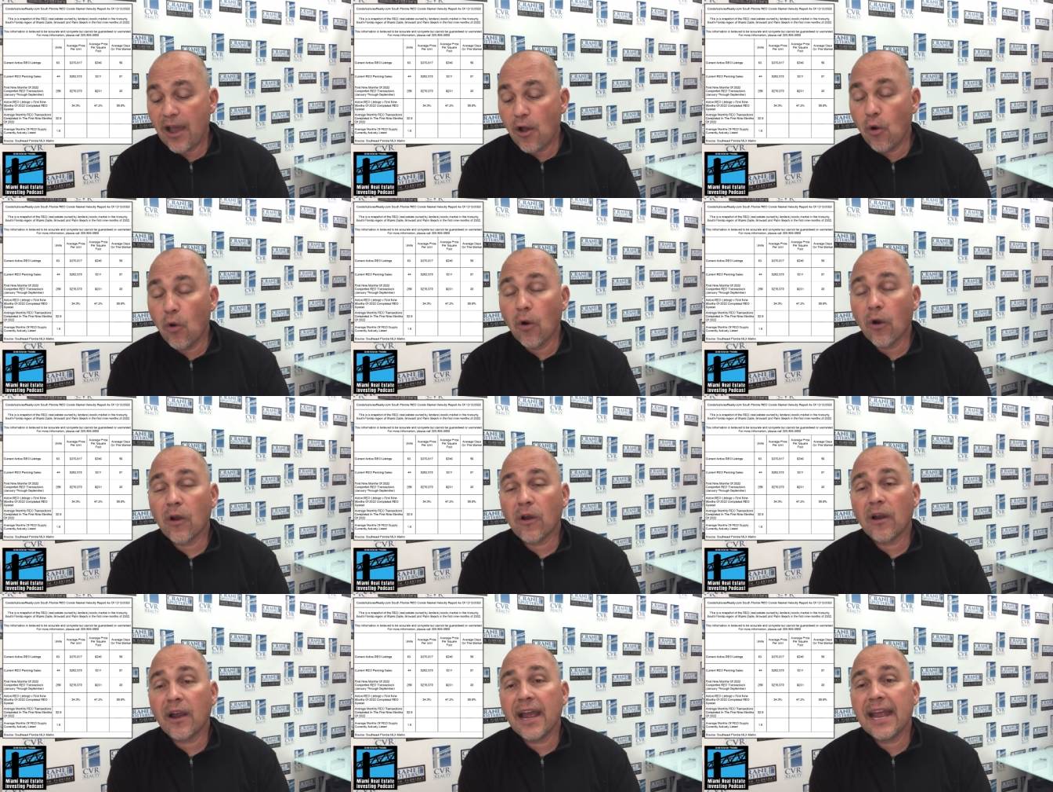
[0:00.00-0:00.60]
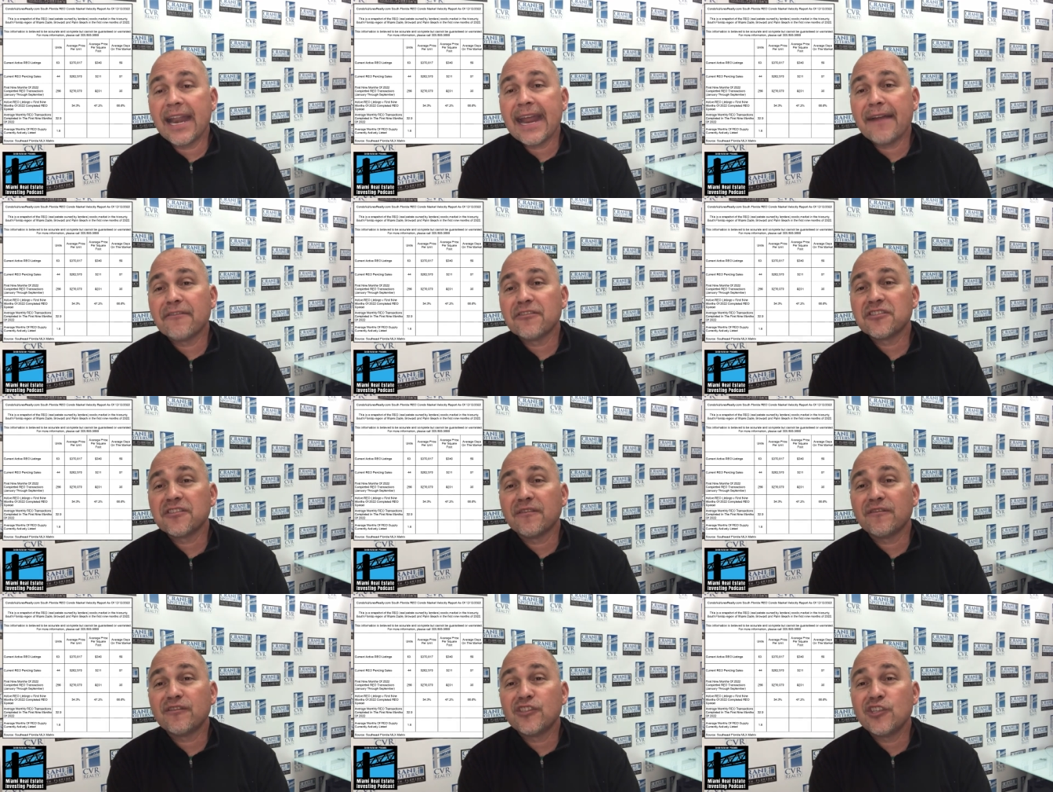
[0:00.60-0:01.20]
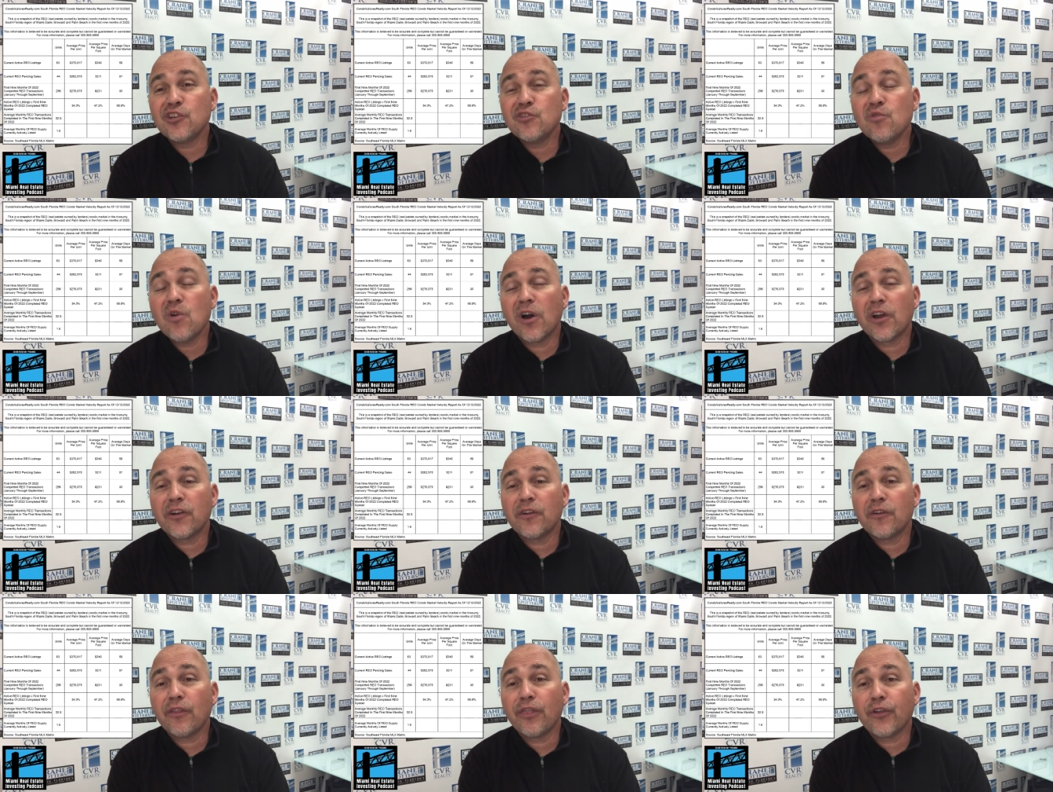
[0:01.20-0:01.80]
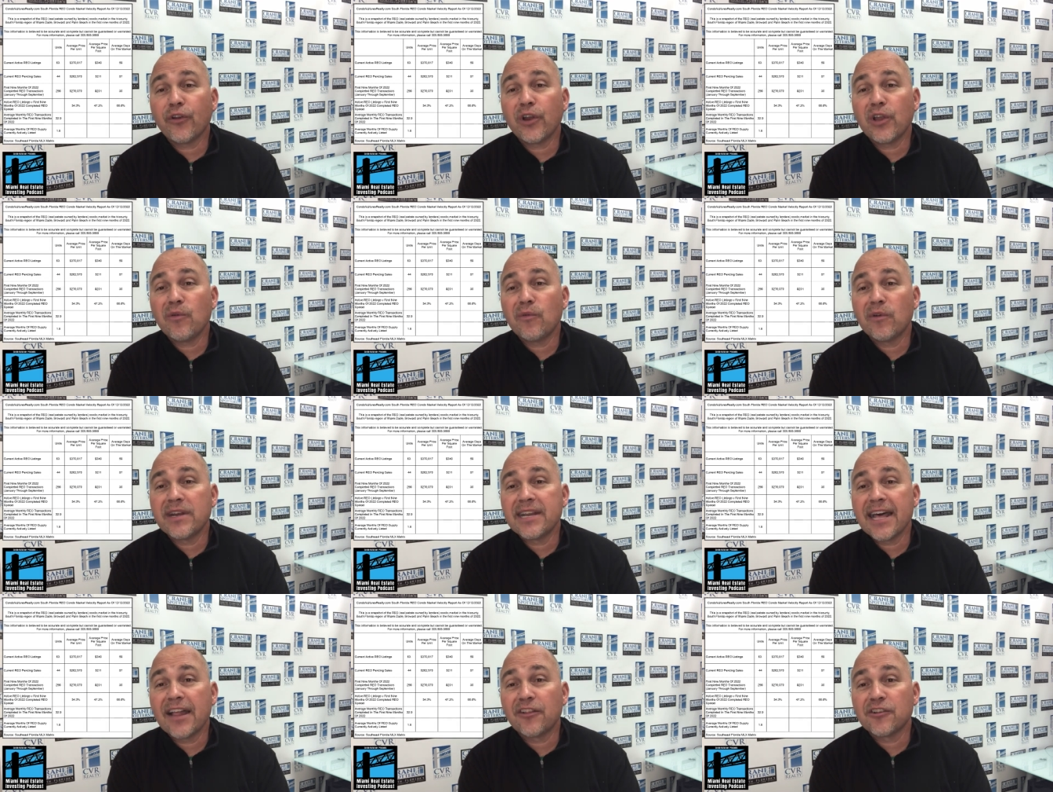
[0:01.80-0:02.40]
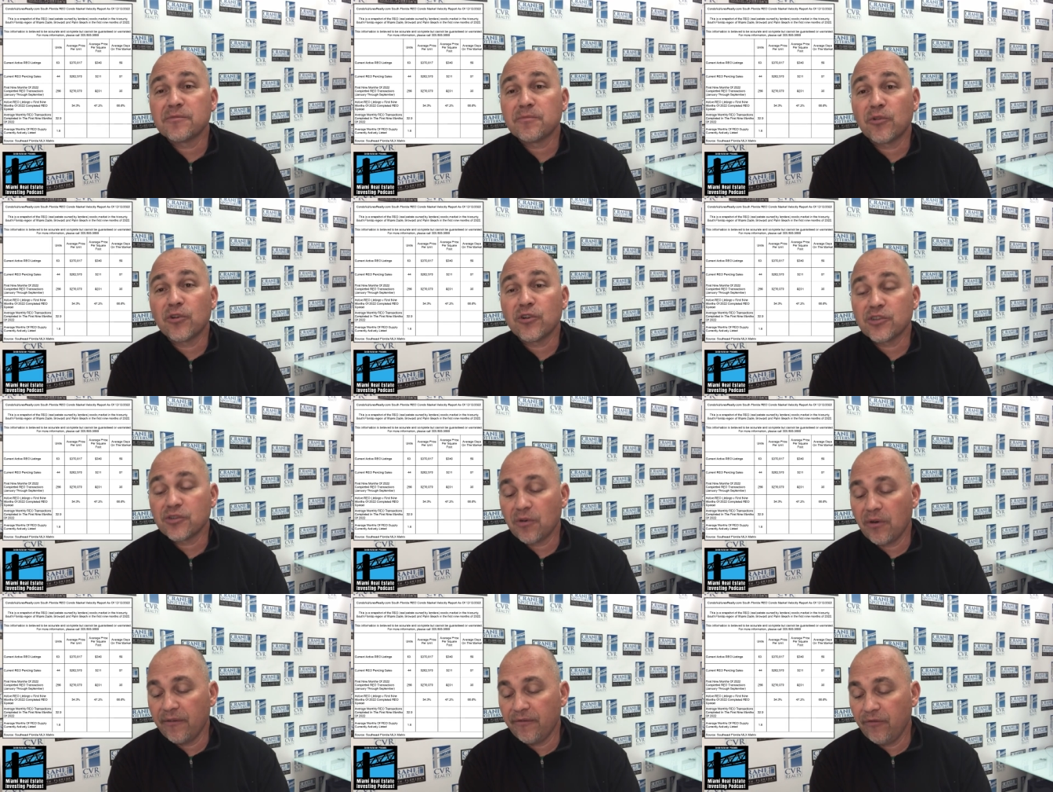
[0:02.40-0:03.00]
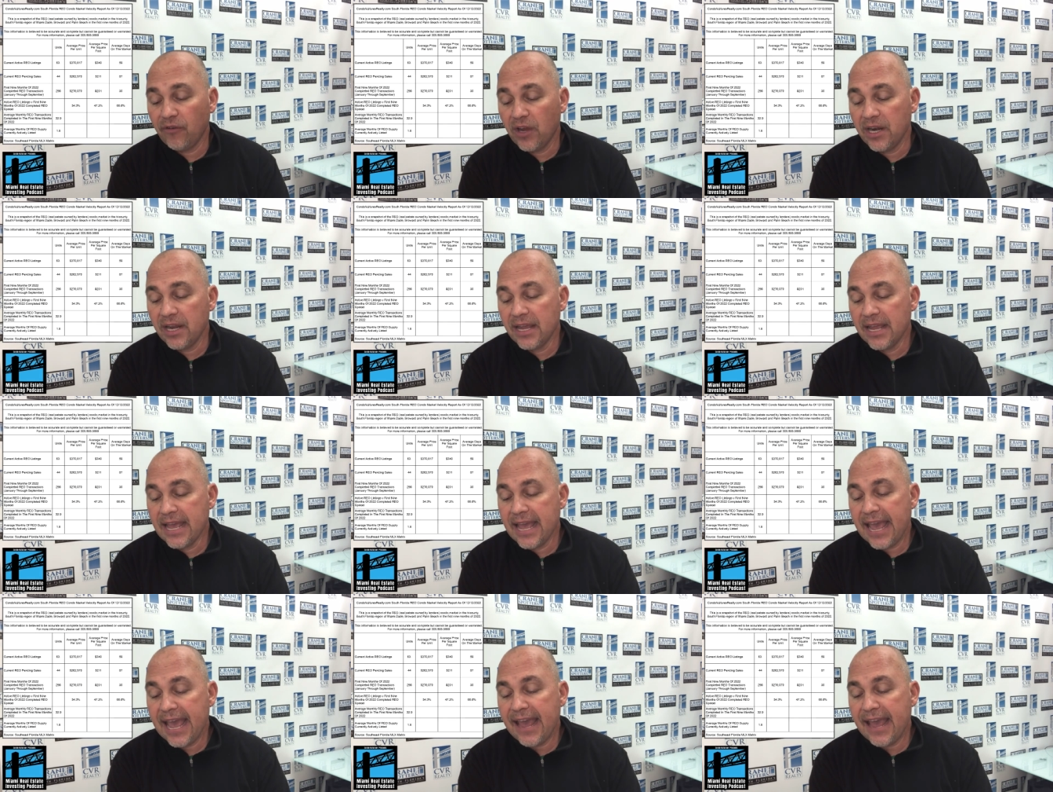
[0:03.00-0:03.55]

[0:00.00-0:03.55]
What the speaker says: or an average of $231 per square foot.